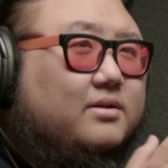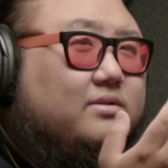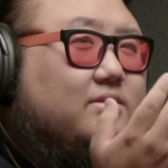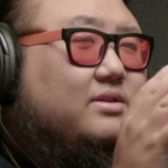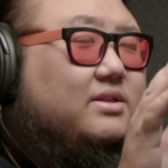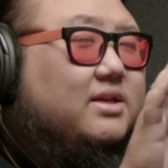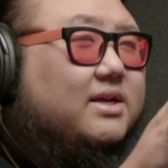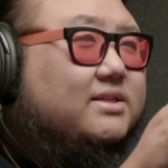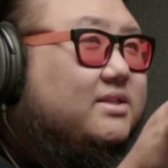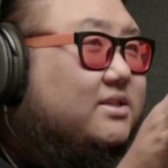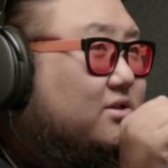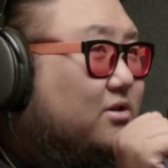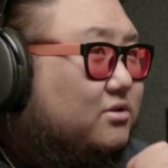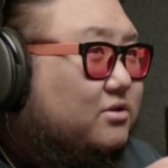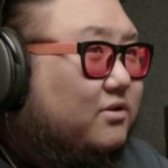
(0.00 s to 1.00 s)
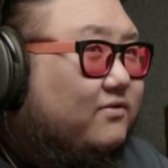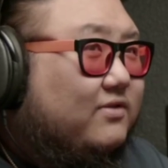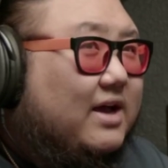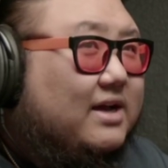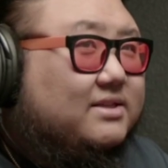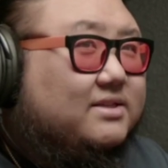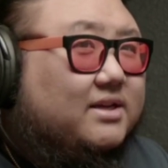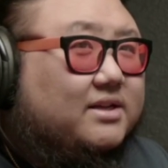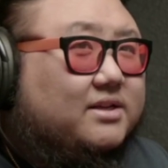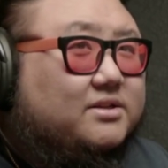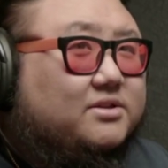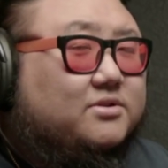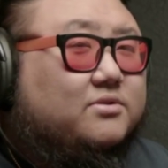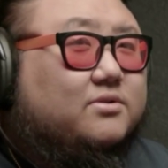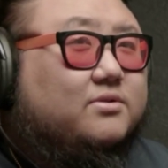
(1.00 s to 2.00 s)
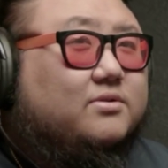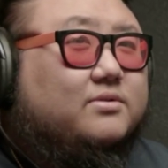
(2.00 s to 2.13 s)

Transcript: This is also fascinating too.